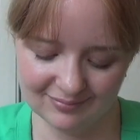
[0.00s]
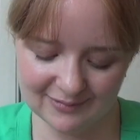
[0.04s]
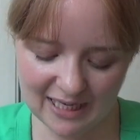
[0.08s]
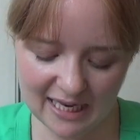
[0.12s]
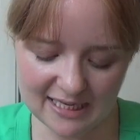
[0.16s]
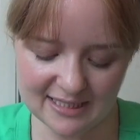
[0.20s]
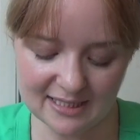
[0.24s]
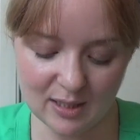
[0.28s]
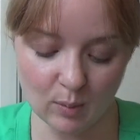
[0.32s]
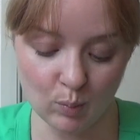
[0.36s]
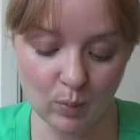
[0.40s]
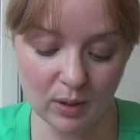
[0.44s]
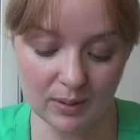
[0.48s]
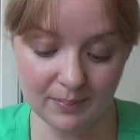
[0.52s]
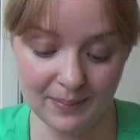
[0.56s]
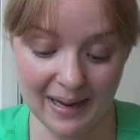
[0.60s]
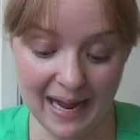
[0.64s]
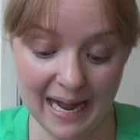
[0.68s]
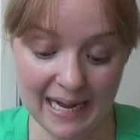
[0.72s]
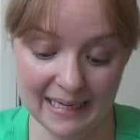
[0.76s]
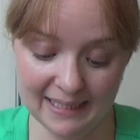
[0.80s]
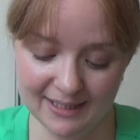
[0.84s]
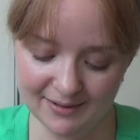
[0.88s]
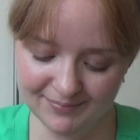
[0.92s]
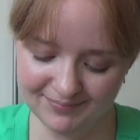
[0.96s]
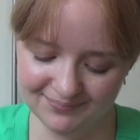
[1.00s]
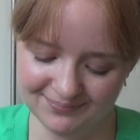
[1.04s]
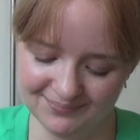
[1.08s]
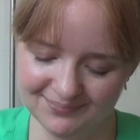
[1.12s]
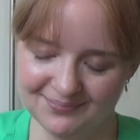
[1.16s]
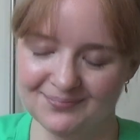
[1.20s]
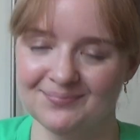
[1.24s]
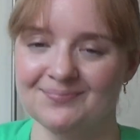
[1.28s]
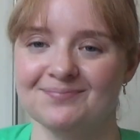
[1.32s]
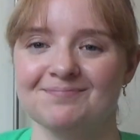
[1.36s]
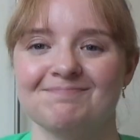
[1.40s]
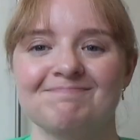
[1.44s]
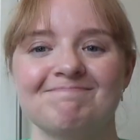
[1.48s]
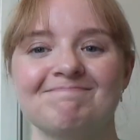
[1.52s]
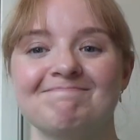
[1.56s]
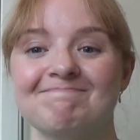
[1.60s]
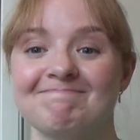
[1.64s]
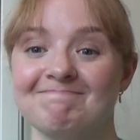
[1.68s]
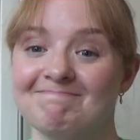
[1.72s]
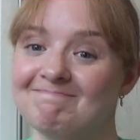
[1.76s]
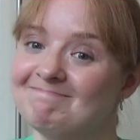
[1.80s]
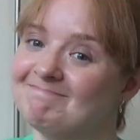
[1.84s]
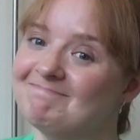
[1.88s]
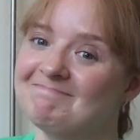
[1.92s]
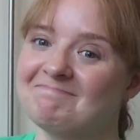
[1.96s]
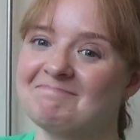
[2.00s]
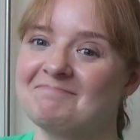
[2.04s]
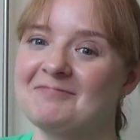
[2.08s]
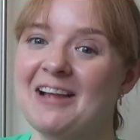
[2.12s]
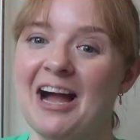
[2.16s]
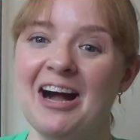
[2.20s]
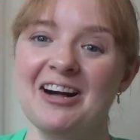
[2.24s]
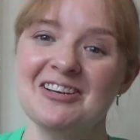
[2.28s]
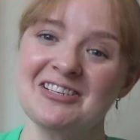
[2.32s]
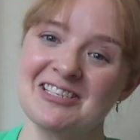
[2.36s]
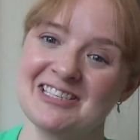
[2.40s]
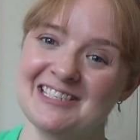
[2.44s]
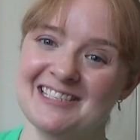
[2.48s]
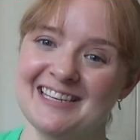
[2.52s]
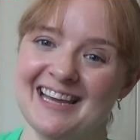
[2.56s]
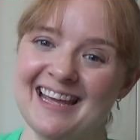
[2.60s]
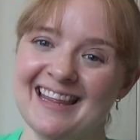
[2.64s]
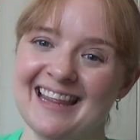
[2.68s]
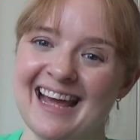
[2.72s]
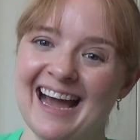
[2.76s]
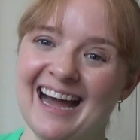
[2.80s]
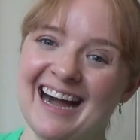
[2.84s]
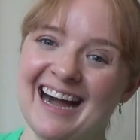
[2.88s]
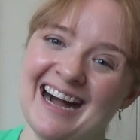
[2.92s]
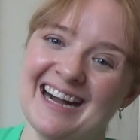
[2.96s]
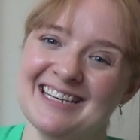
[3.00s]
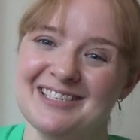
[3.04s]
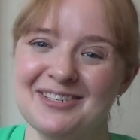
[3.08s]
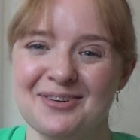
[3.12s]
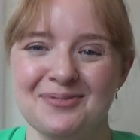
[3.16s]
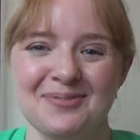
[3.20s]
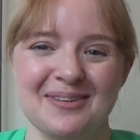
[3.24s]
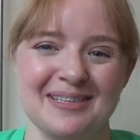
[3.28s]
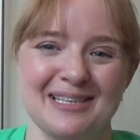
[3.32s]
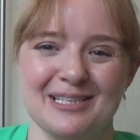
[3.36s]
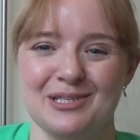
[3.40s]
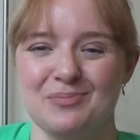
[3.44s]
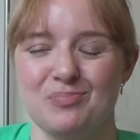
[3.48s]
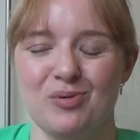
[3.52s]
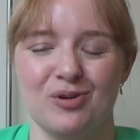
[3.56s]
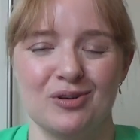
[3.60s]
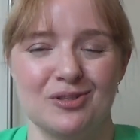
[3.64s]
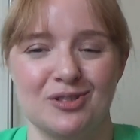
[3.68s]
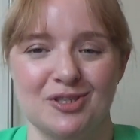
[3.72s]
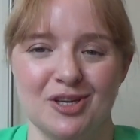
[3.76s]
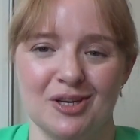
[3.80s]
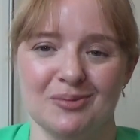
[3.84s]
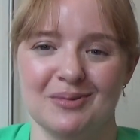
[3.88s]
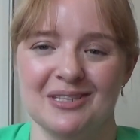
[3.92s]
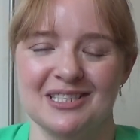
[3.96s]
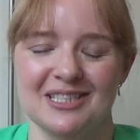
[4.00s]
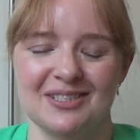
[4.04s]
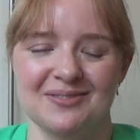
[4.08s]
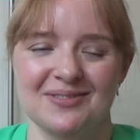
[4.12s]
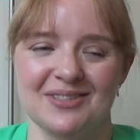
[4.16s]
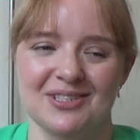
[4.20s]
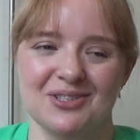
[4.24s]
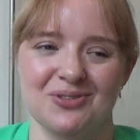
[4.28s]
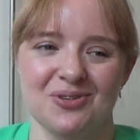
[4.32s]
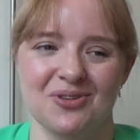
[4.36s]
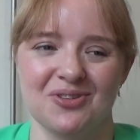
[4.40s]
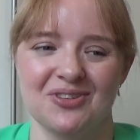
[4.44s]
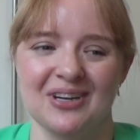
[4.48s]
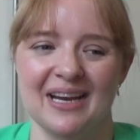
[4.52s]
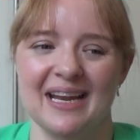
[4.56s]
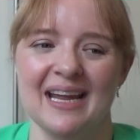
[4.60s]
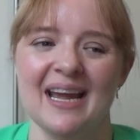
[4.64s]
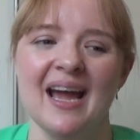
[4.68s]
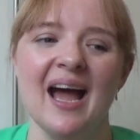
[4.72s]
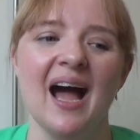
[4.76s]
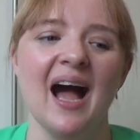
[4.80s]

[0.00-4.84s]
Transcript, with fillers: someone back. I'll just say that. I don't want to spoil too much of the story.